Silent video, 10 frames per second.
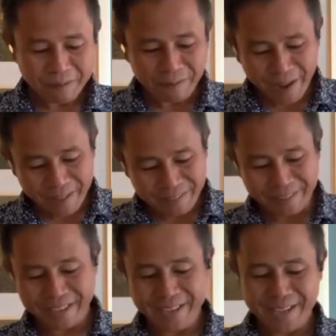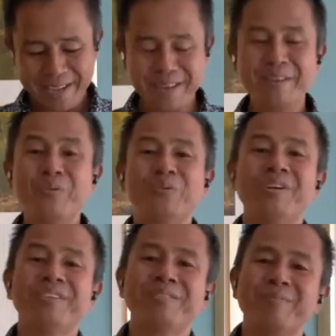Faith in the New
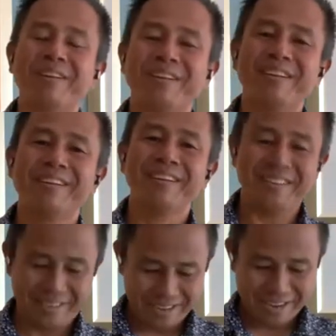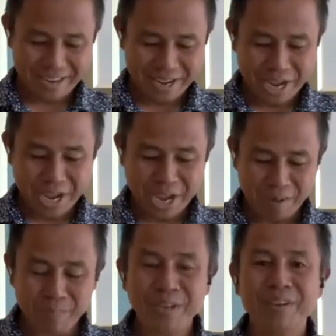Testament
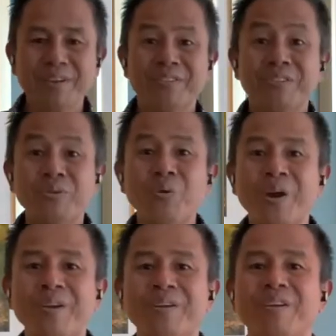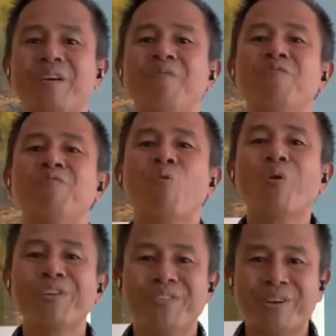appears two hundred
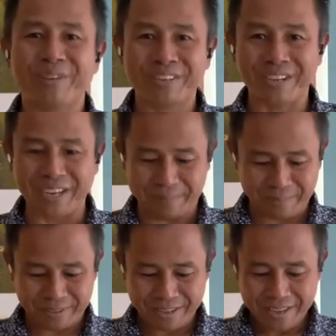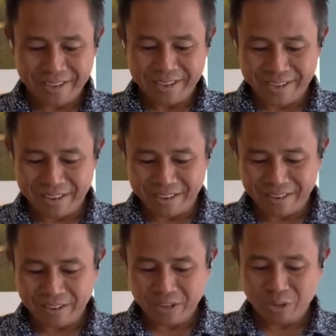forty-seven times
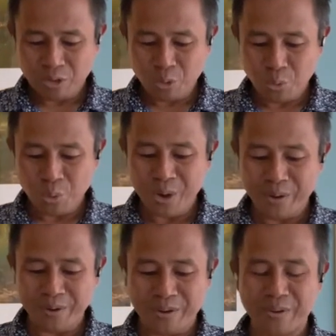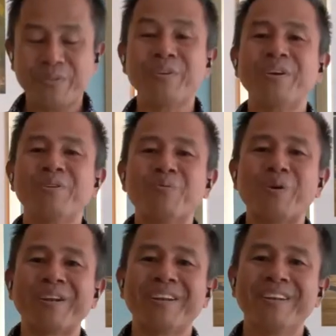in two hundred
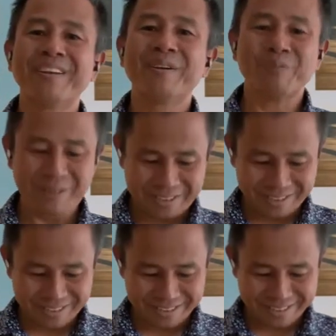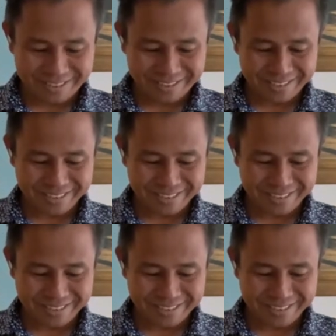thirty-one verses.